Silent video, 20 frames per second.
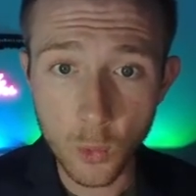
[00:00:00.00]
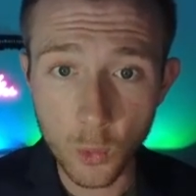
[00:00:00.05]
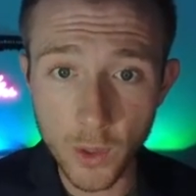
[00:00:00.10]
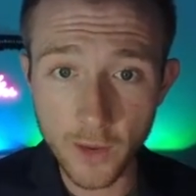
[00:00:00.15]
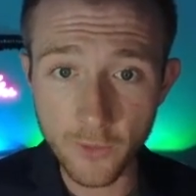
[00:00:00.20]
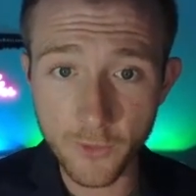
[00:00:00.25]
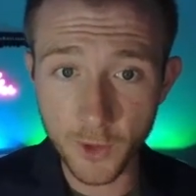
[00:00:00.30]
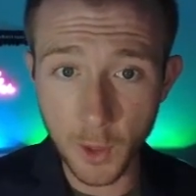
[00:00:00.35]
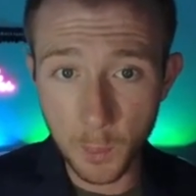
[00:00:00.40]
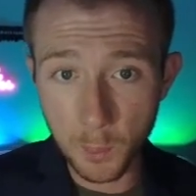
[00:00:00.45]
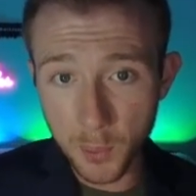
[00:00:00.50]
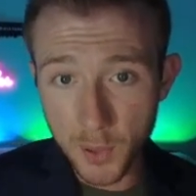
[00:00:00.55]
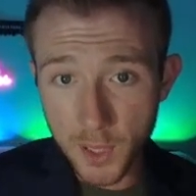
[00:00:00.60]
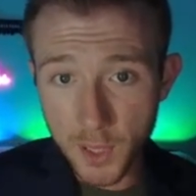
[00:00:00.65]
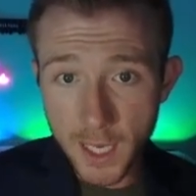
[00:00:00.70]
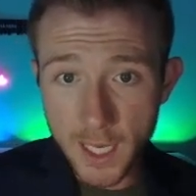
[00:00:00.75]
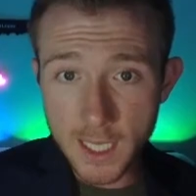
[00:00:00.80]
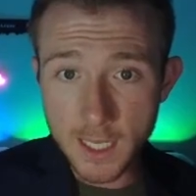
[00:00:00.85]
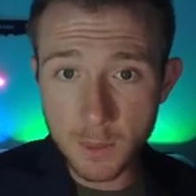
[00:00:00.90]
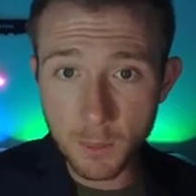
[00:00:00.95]
We have
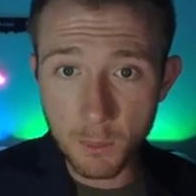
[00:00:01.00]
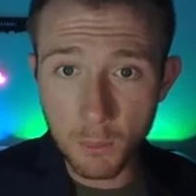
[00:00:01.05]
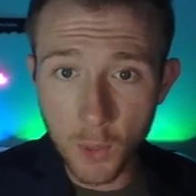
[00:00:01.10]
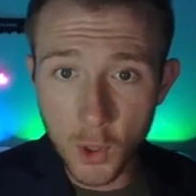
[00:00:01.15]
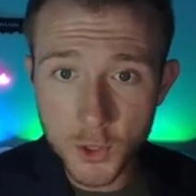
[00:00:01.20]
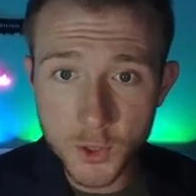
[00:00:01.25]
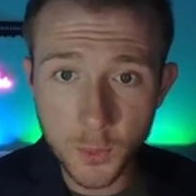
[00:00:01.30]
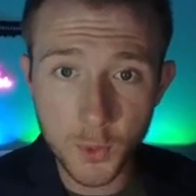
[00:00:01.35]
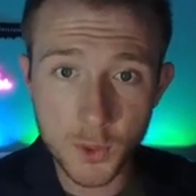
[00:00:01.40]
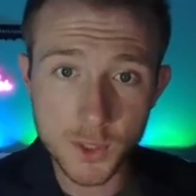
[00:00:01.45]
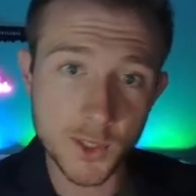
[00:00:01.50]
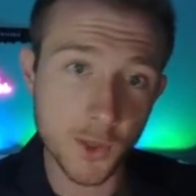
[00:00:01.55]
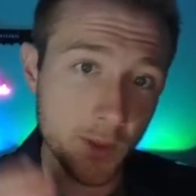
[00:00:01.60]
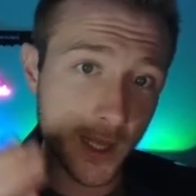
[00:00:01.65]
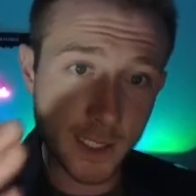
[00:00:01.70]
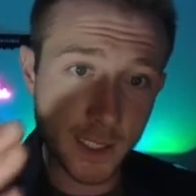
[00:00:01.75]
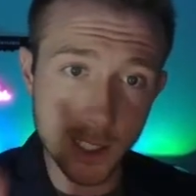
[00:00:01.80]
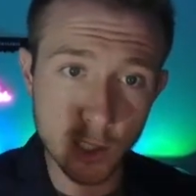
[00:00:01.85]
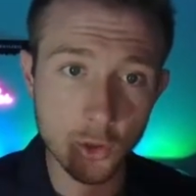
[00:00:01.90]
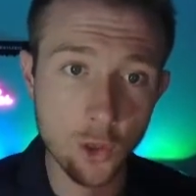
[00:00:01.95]
complained multiple, so
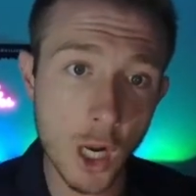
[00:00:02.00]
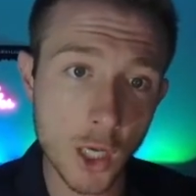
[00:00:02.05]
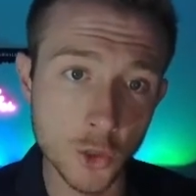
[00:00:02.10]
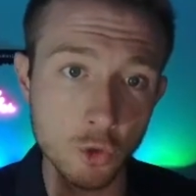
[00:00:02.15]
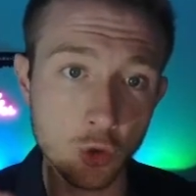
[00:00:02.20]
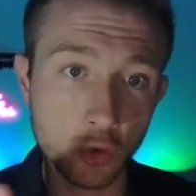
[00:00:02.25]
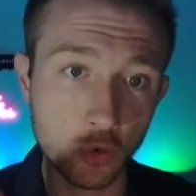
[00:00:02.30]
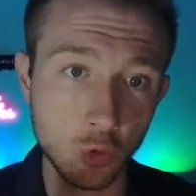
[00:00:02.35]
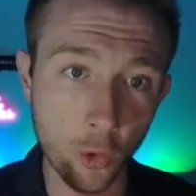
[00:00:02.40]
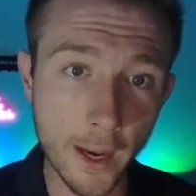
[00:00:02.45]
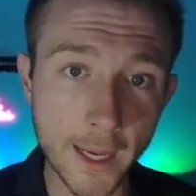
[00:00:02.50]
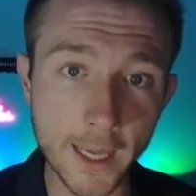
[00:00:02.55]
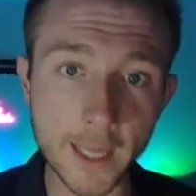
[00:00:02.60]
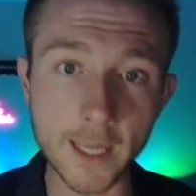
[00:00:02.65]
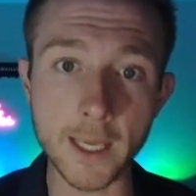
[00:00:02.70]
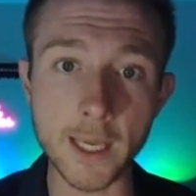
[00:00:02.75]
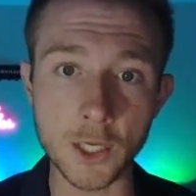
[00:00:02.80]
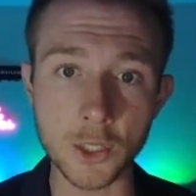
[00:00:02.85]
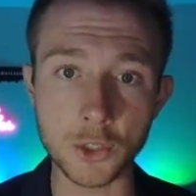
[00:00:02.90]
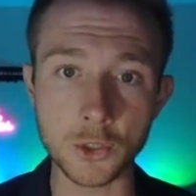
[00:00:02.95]
that's a
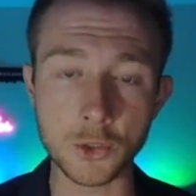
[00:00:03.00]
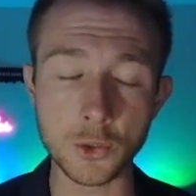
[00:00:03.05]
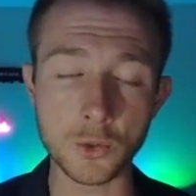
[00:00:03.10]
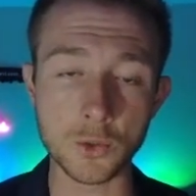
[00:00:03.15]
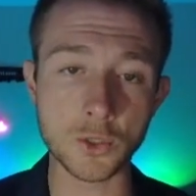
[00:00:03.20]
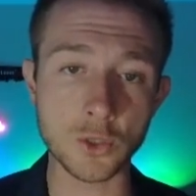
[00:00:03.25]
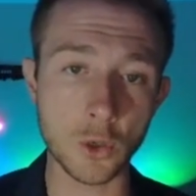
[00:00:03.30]
grading issue.